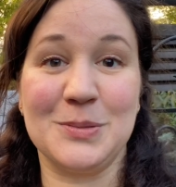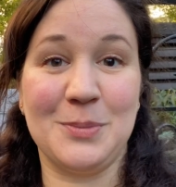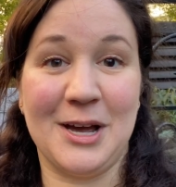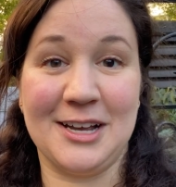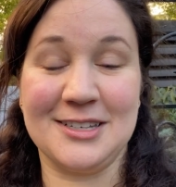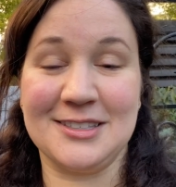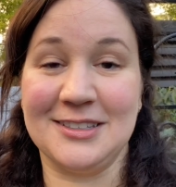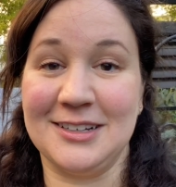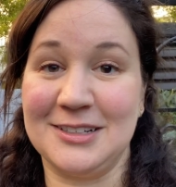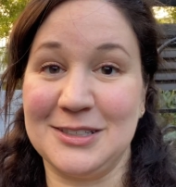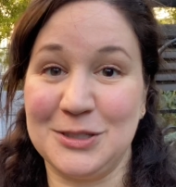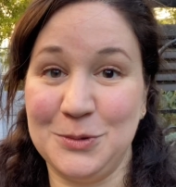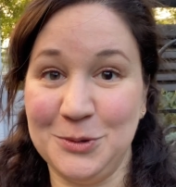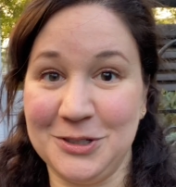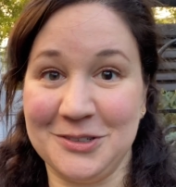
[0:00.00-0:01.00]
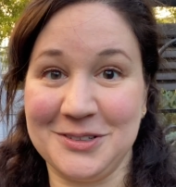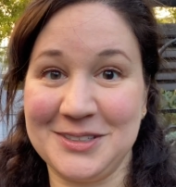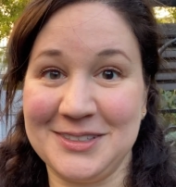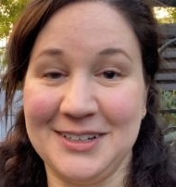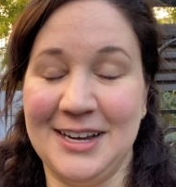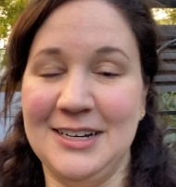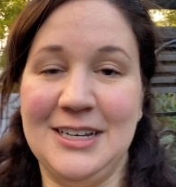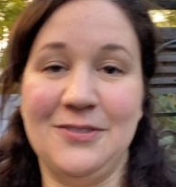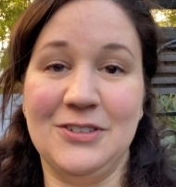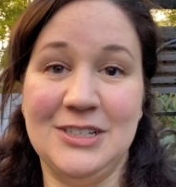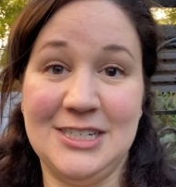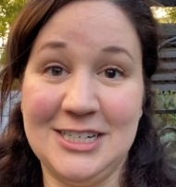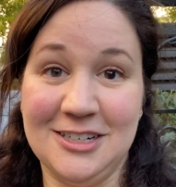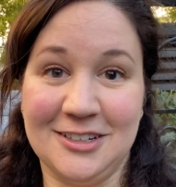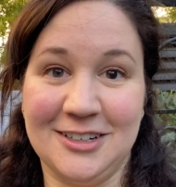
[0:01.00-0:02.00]
pests like squirrels and even
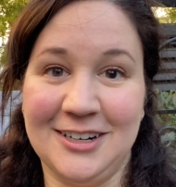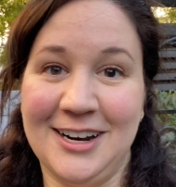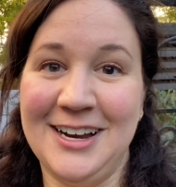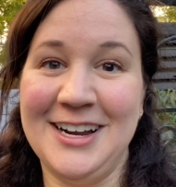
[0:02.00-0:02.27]
deer.